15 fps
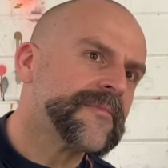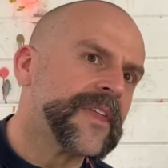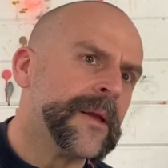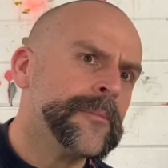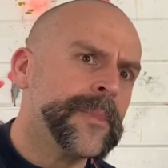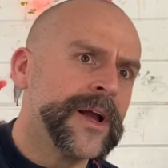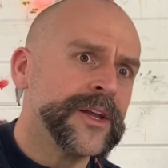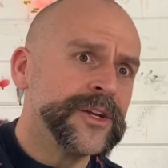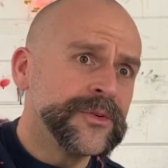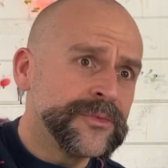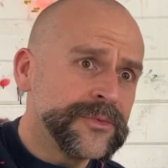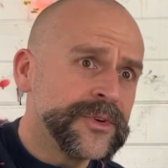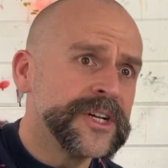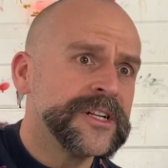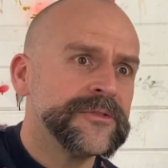But you
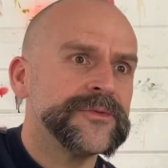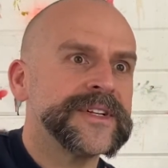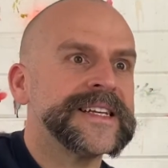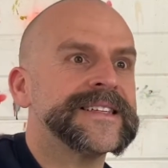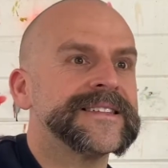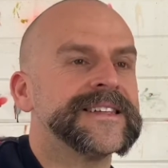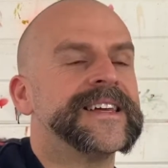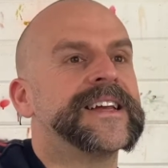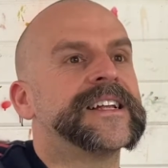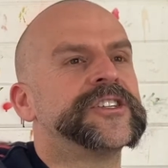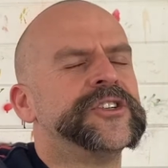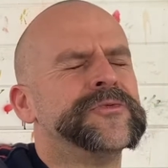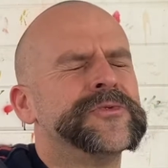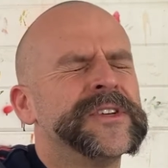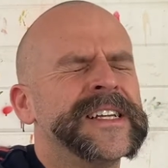really, really see it. You
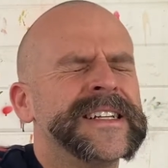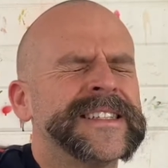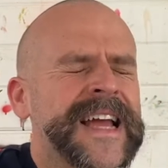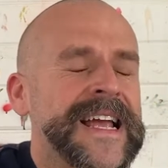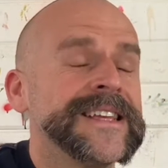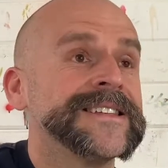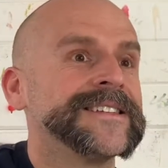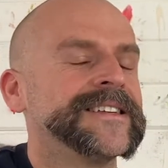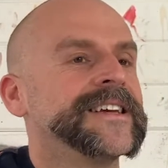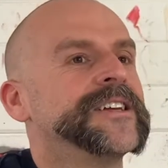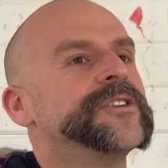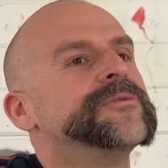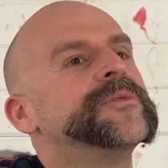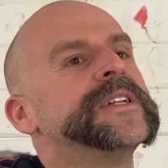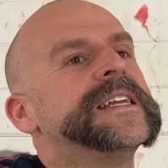really taste it.
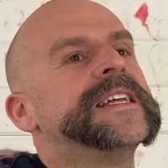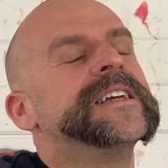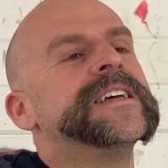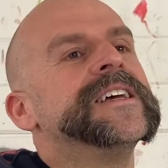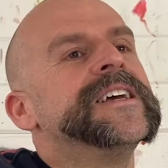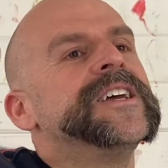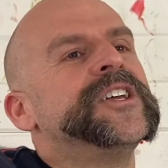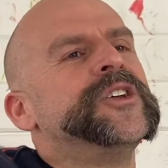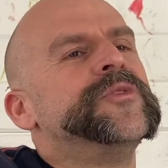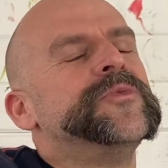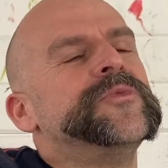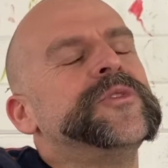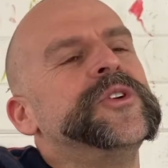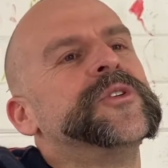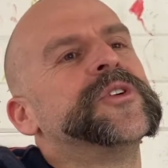
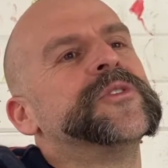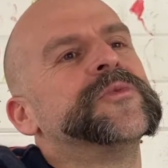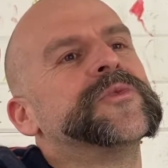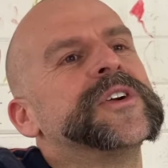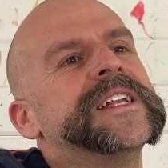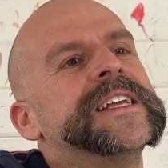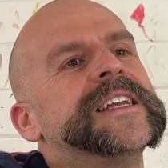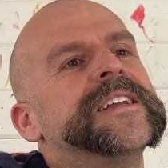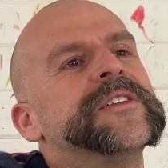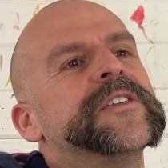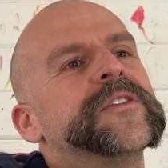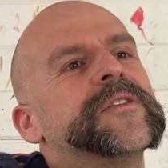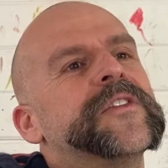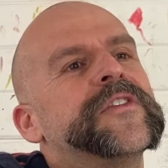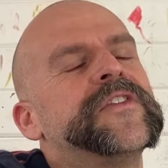You can really
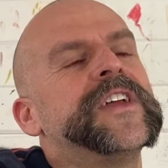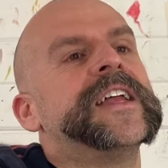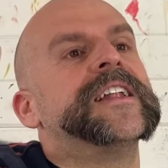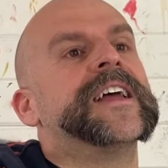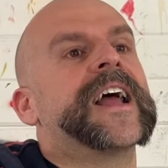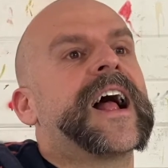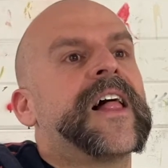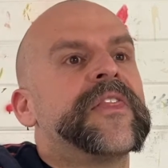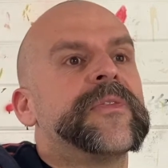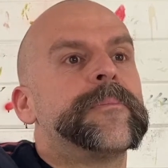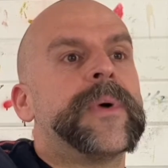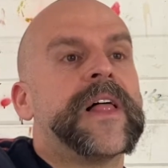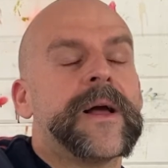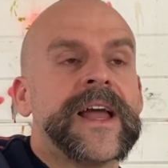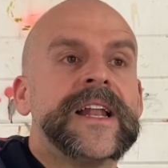feel it.
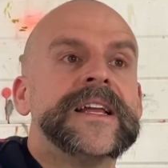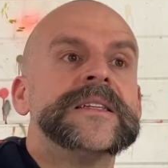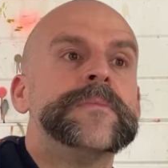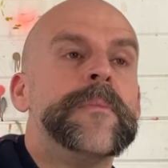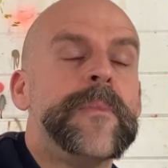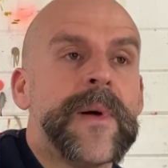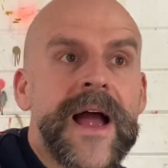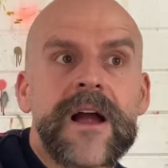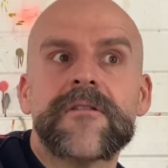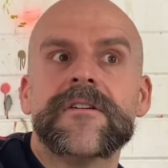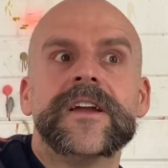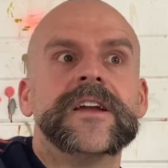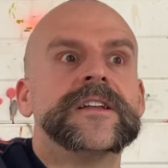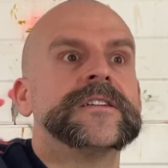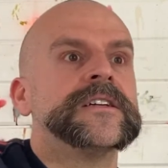But it is
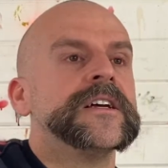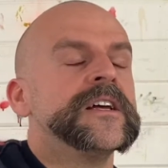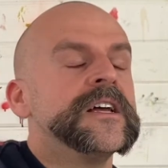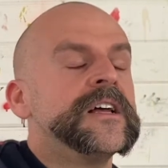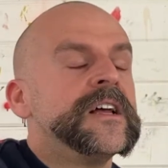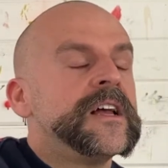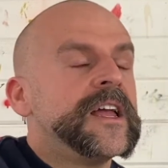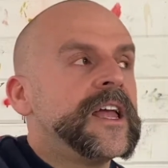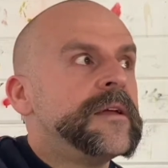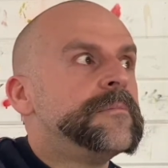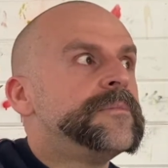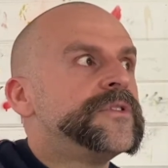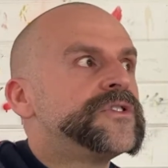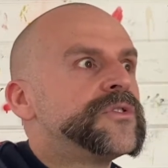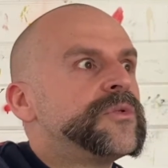buried in
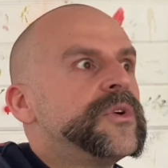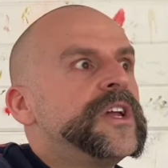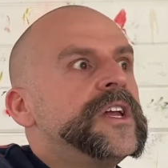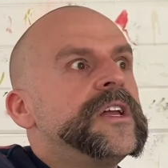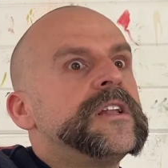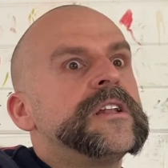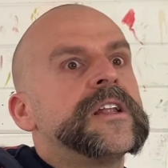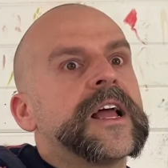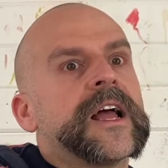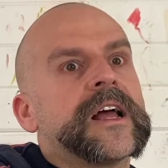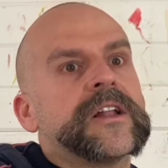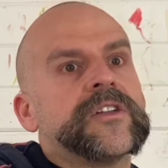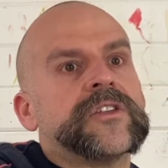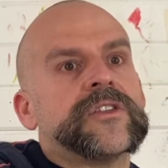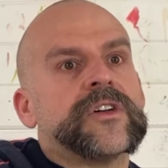between
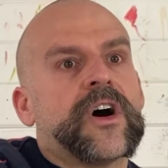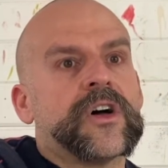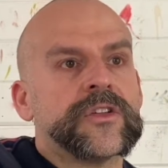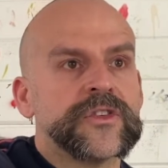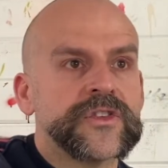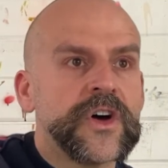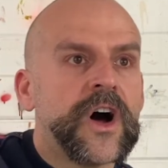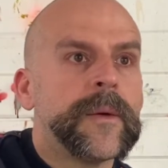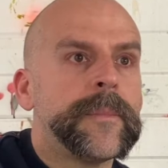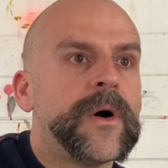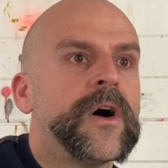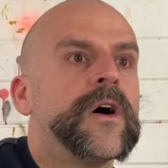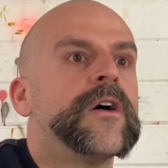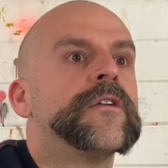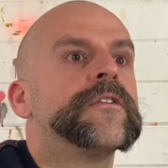and on top
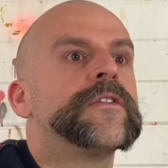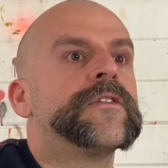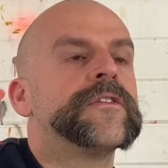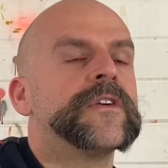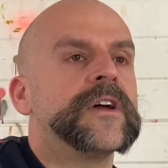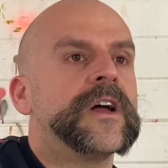of